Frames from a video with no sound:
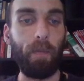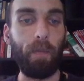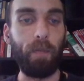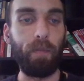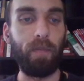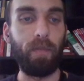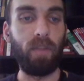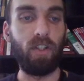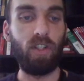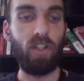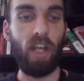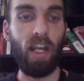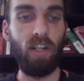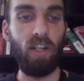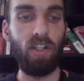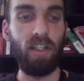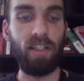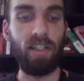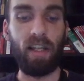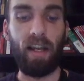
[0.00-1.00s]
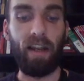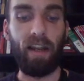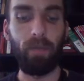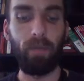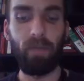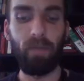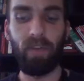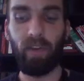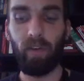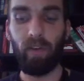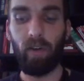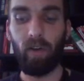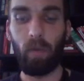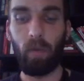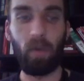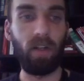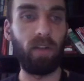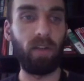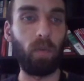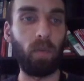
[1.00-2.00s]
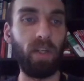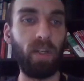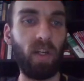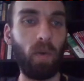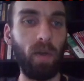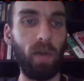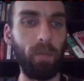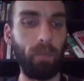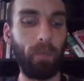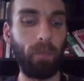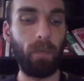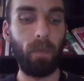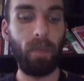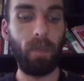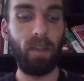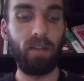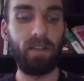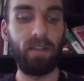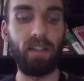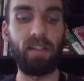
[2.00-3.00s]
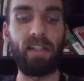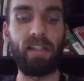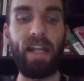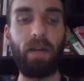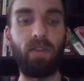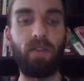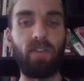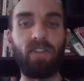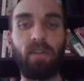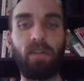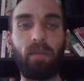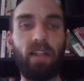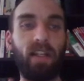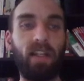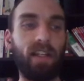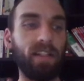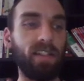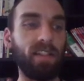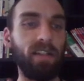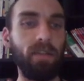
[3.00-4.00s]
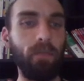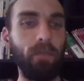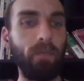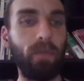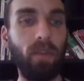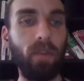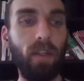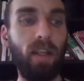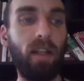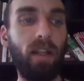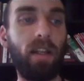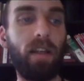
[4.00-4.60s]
change his items. We're gonna re-equip. Says now there's somebody next to him. It